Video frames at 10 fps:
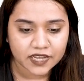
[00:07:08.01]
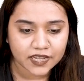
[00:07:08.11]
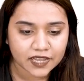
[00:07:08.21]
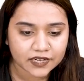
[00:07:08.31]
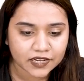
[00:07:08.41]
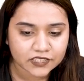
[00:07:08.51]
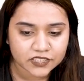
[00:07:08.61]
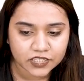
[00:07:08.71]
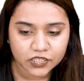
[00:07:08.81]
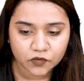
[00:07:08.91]
And
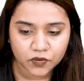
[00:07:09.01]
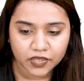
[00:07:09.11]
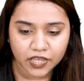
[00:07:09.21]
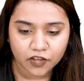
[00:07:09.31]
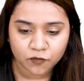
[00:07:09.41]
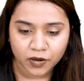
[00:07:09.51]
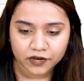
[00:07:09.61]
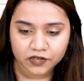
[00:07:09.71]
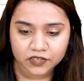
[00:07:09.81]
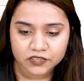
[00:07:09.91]
lastly, we have
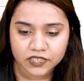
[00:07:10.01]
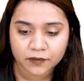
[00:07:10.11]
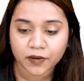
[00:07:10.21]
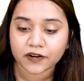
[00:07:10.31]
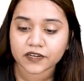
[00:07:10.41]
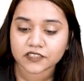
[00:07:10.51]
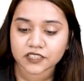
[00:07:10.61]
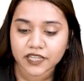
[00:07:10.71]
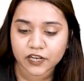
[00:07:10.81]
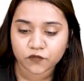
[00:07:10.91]
markers, and markers
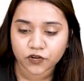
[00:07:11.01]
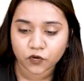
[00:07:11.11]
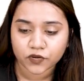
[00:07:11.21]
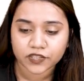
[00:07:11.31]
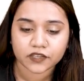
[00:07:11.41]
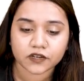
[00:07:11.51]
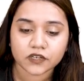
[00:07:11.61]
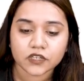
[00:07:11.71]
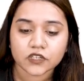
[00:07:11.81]
in alpha over here.